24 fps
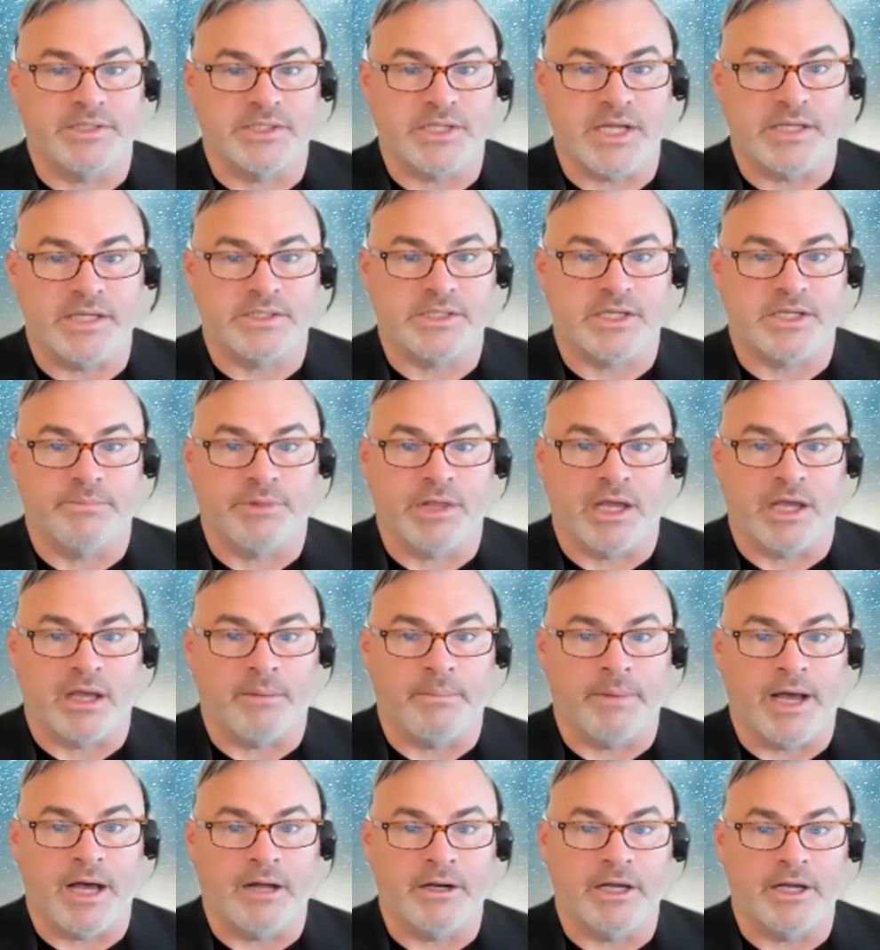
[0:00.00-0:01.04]
say something
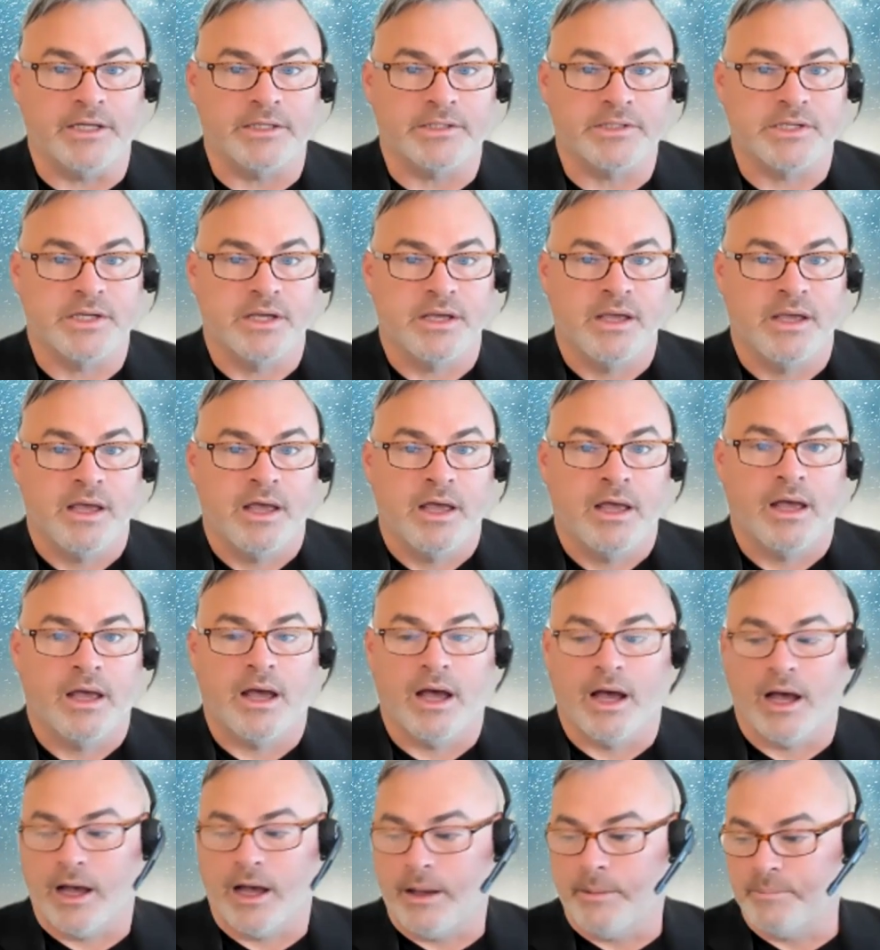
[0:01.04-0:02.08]
about it.
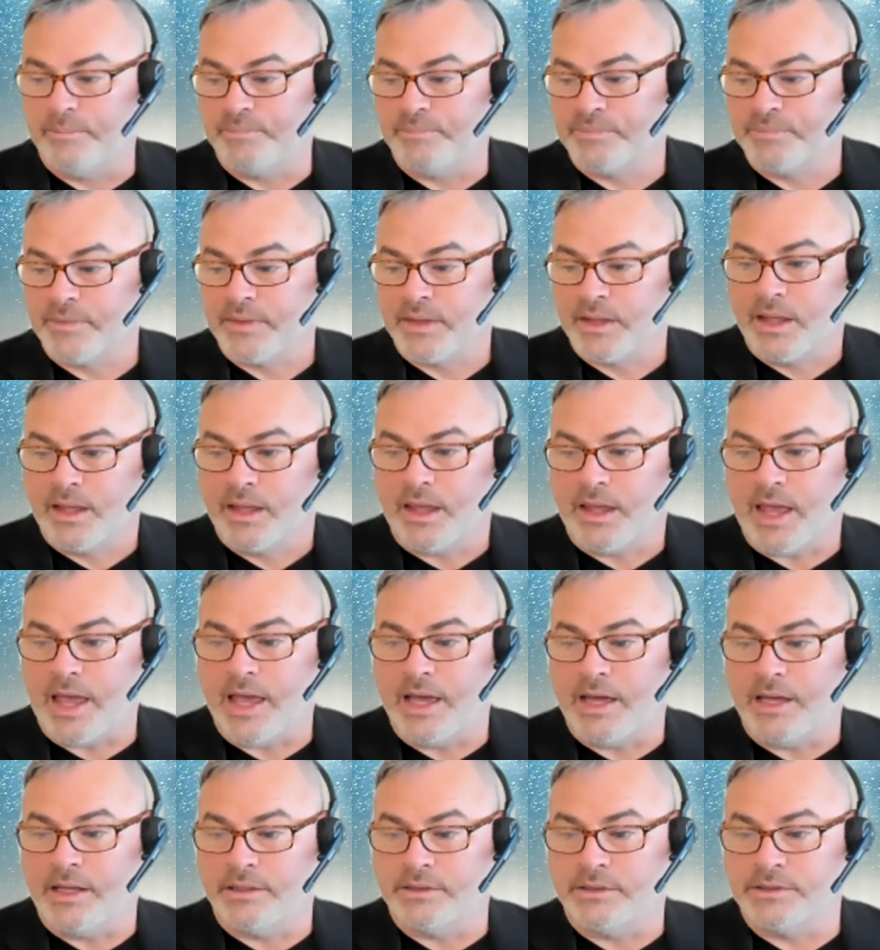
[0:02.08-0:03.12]
Um,
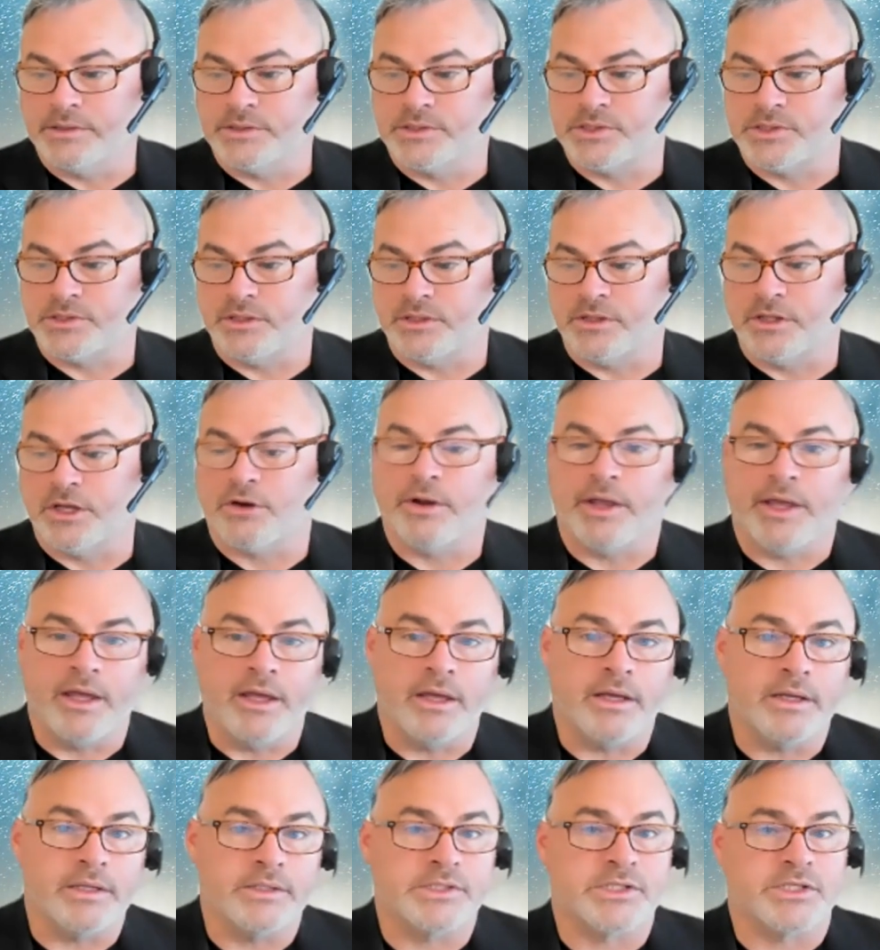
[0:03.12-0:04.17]
and there
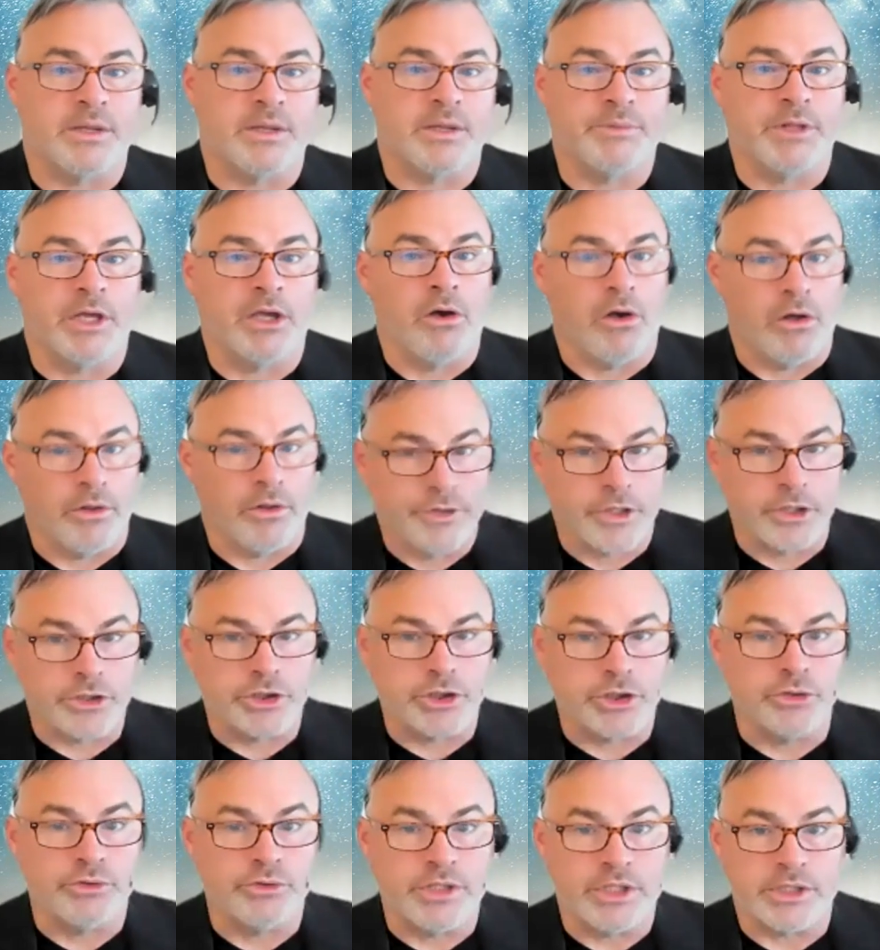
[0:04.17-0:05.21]
is something called the
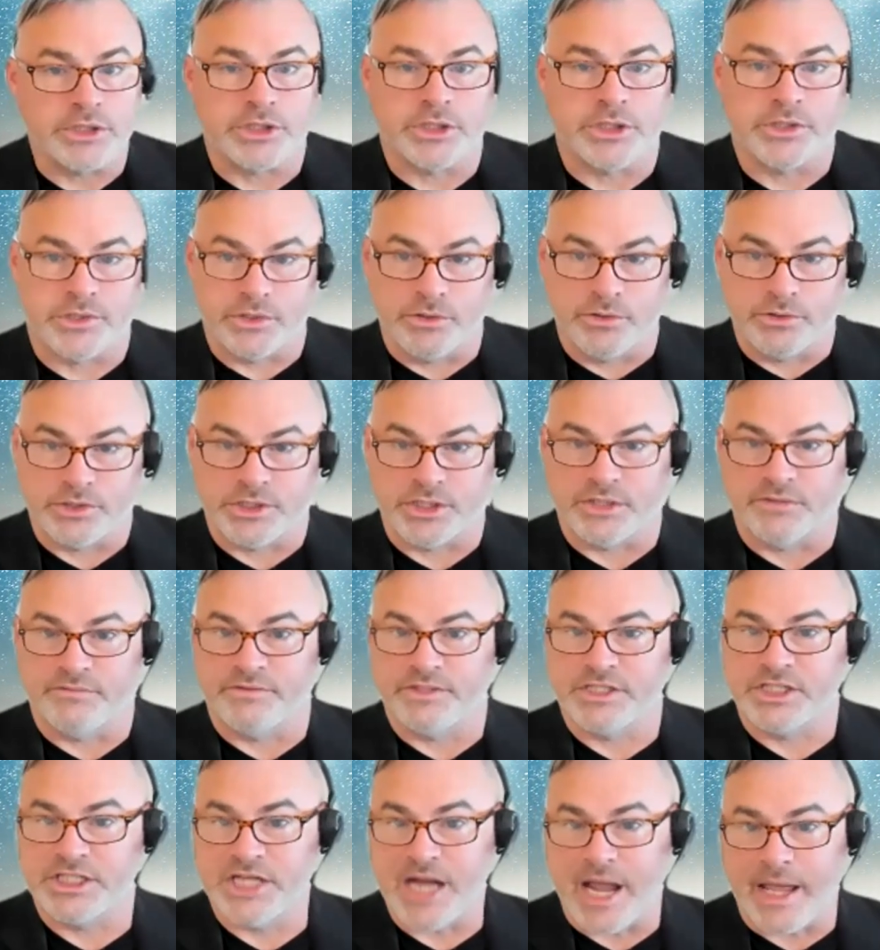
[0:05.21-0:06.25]
judicious use of
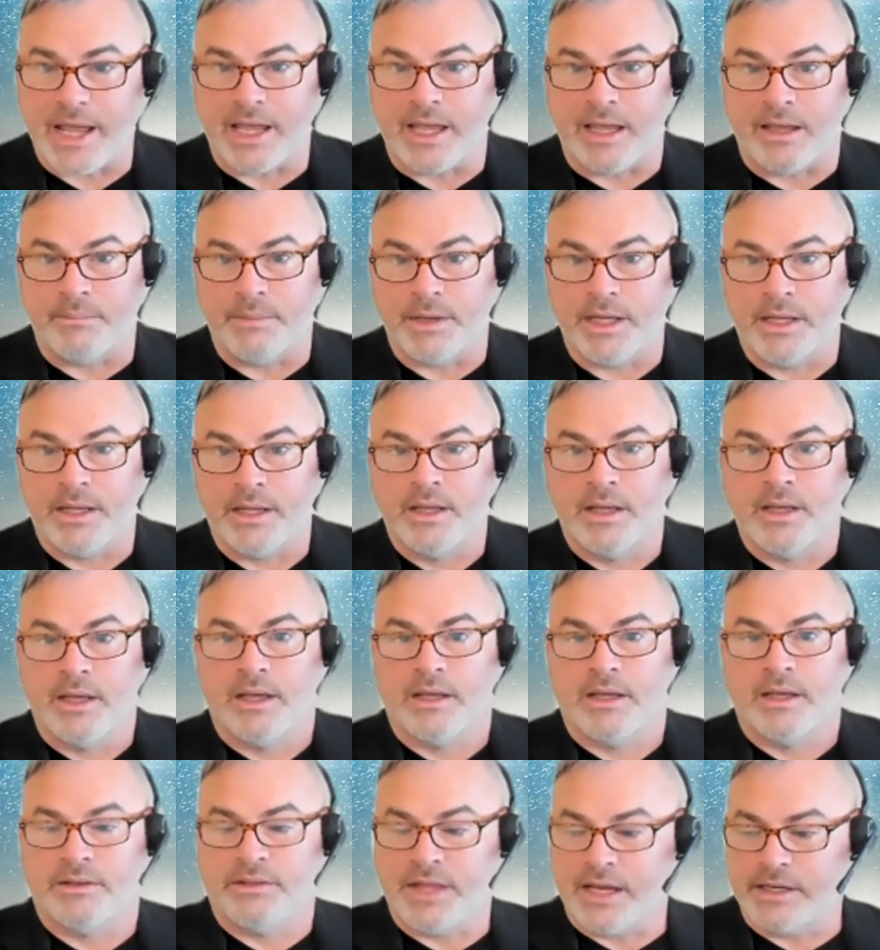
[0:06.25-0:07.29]
shame
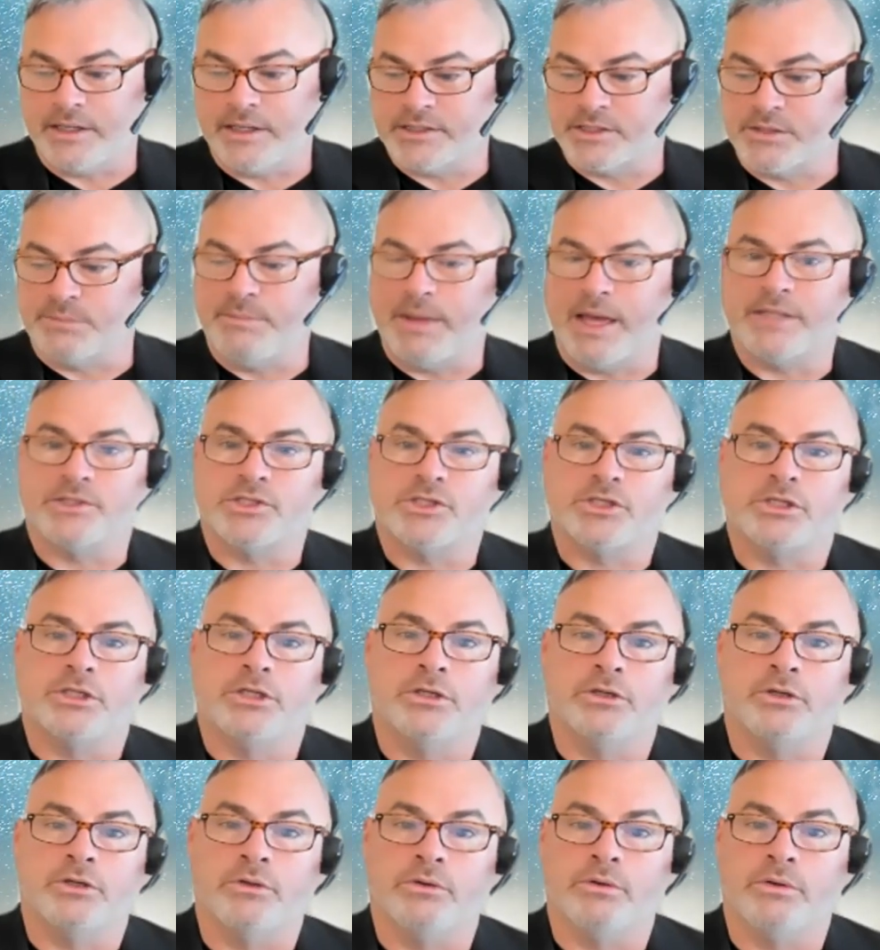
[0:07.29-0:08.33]
that is meant
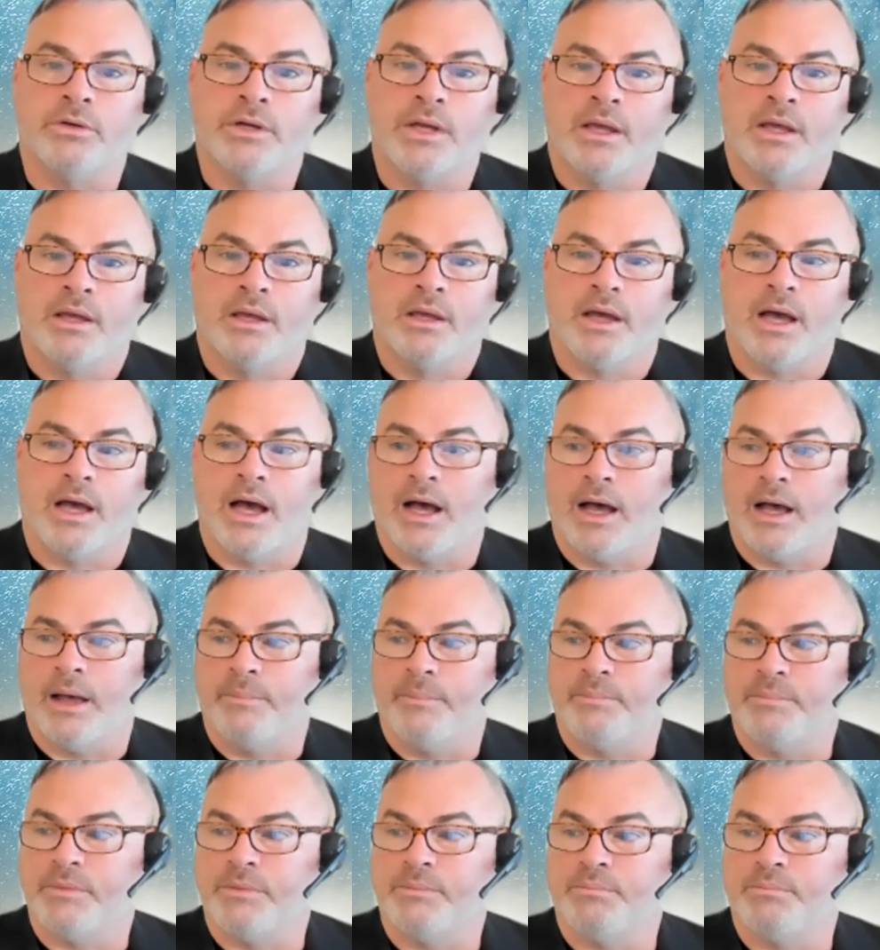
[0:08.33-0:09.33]
to um,